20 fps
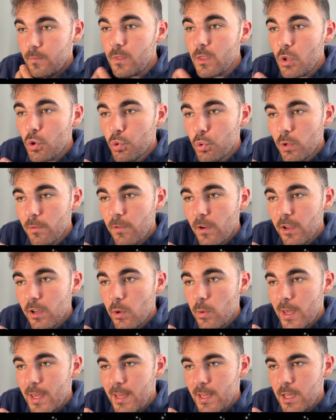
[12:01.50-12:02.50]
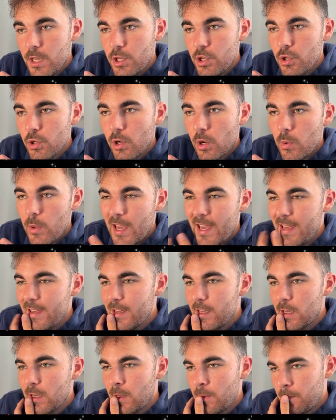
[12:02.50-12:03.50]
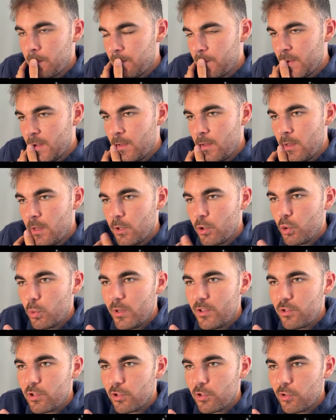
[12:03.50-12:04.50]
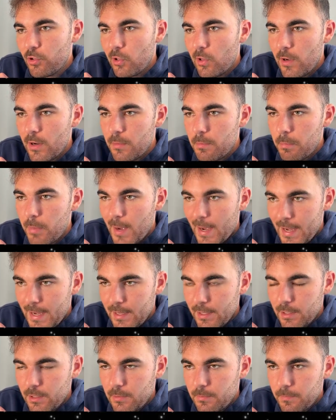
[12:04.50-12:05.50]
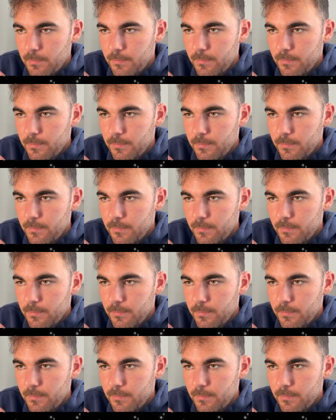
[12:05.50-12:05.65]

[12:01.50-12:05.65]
So if I go here, you go here. Could always just slide back.